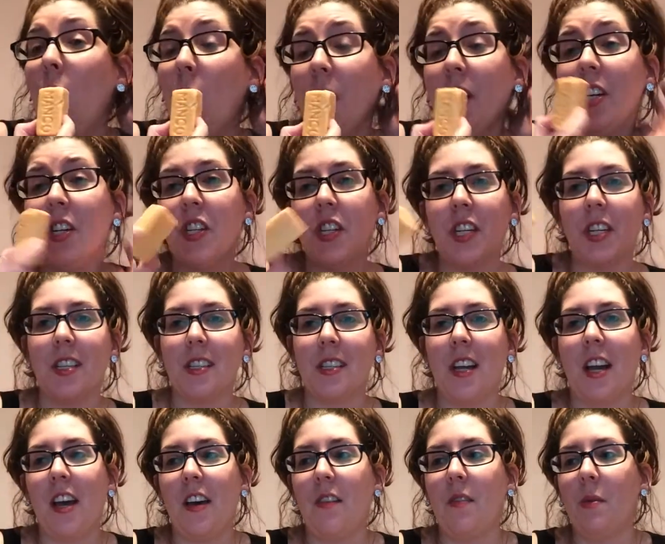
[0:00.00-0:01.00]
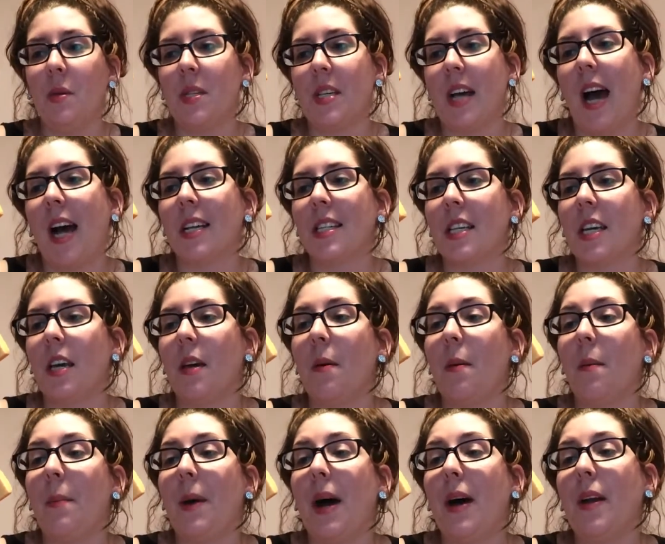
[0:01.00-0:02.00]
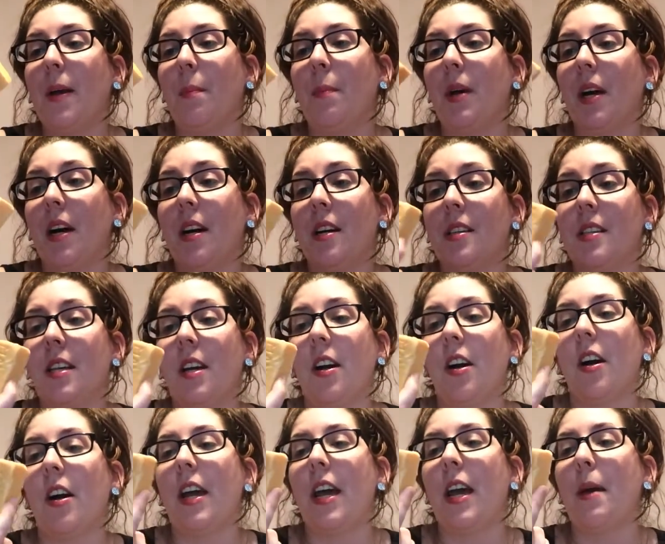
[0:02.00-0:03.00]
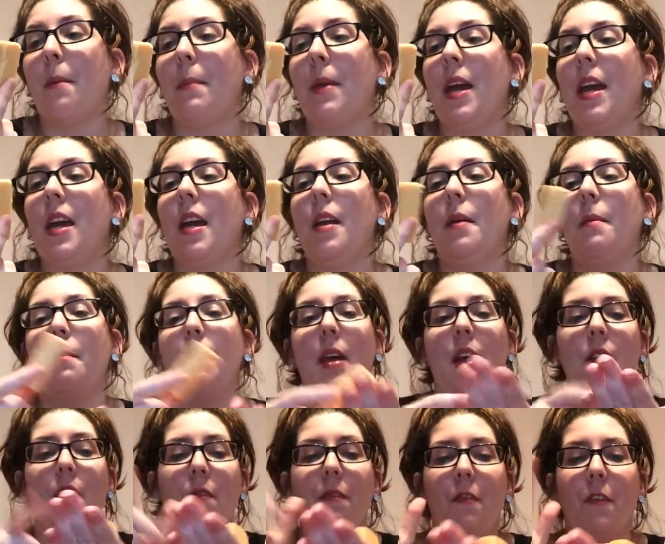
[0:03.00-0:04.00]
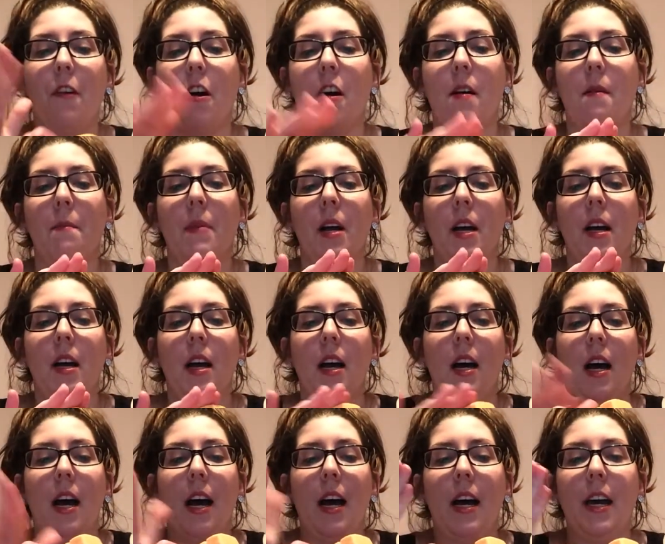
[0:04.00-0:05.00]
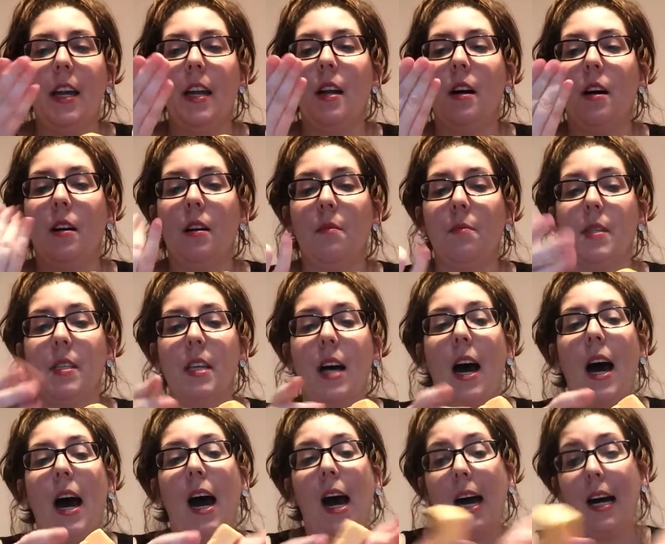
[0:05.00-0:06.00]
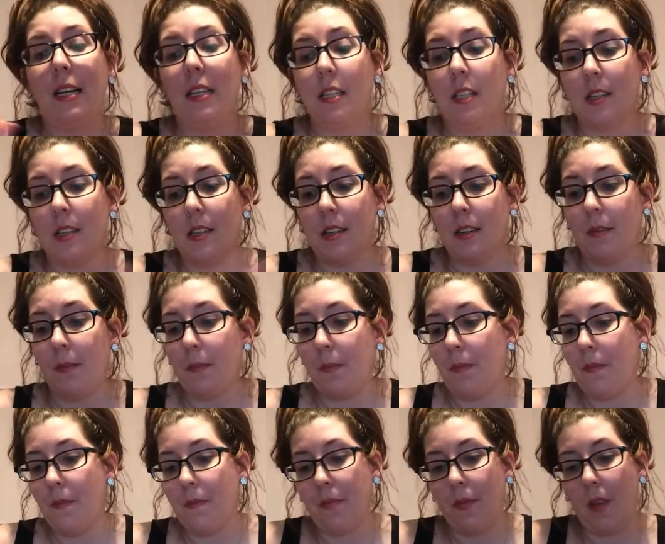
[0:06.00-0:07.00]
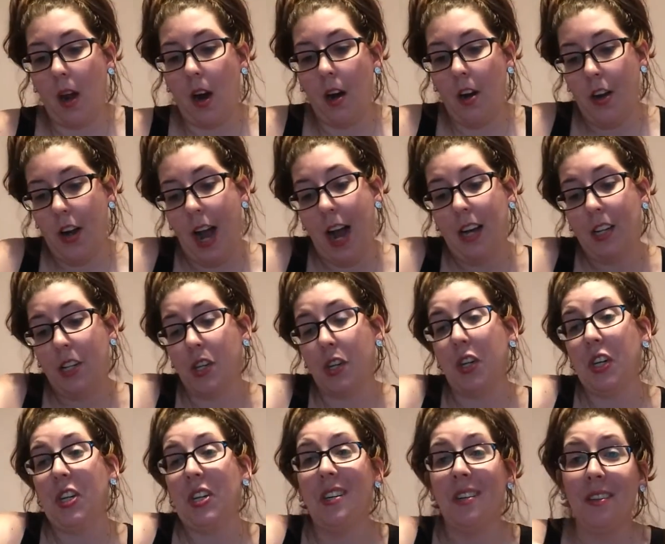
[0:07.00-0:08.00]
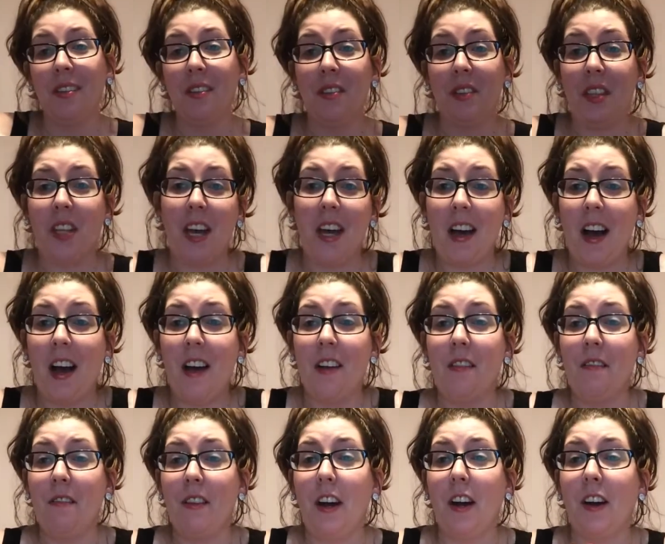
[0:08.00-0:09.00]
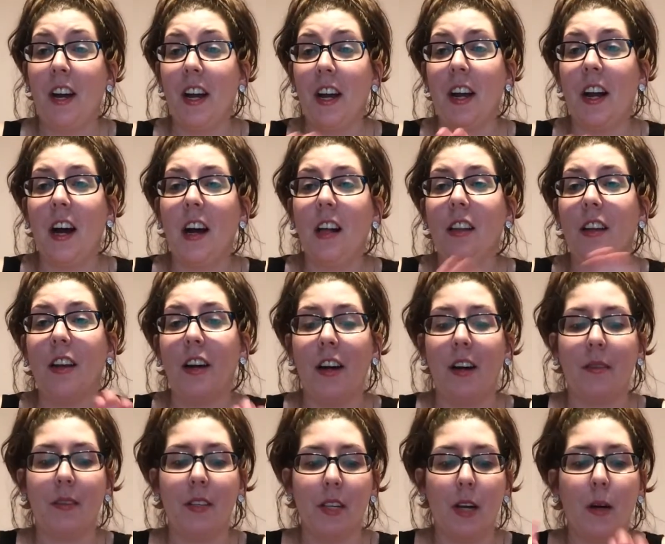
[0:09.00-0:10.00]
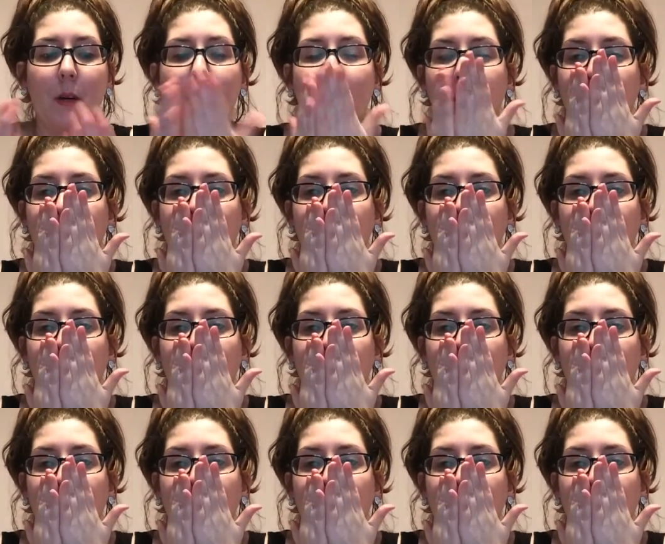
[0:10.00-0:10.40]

and I was asking them about it, and because they are handmade and made from items that are natural, they kind of vary in color. So